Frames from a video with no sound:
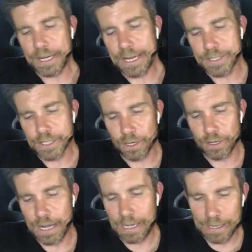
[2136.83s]
Okay,
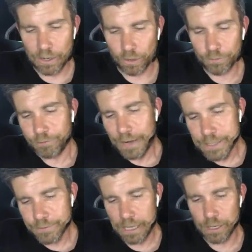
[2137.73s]
so on
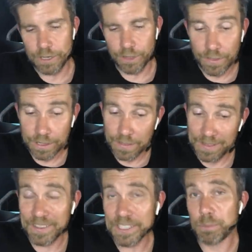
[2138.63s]
face value, you'd think
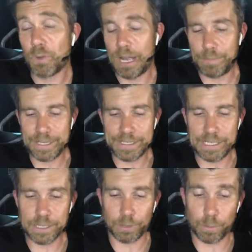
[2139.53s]
that this might be a
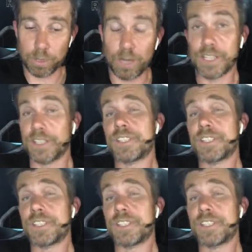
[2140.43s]
sensible approach,